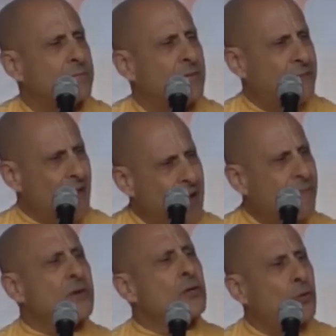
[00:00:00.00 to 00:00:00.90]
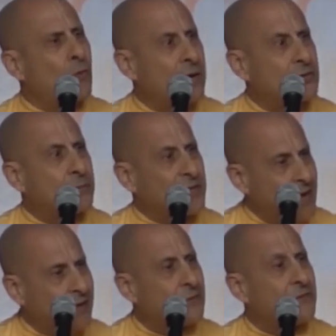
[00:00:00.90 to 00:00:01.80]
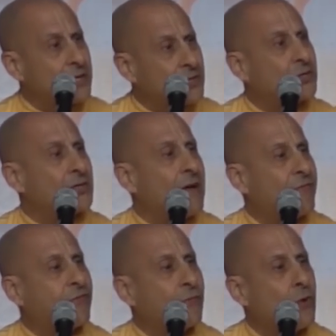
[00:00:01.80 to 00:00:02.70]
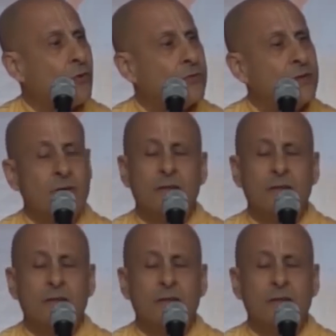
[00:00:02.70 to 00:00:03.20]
If ever you want to be elevated to that throne,